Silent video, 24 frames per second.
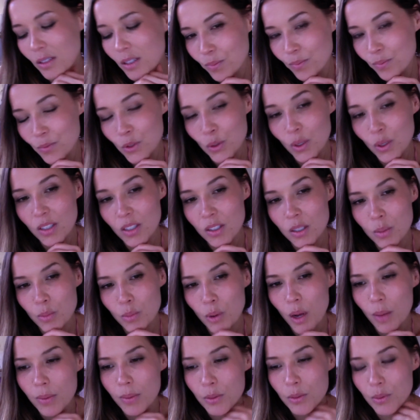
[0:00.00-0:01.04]
you guys can
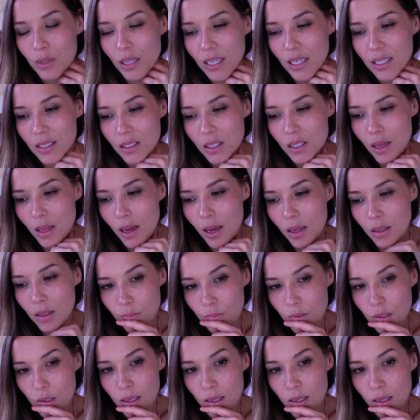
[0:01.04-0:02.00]
probably relate to that.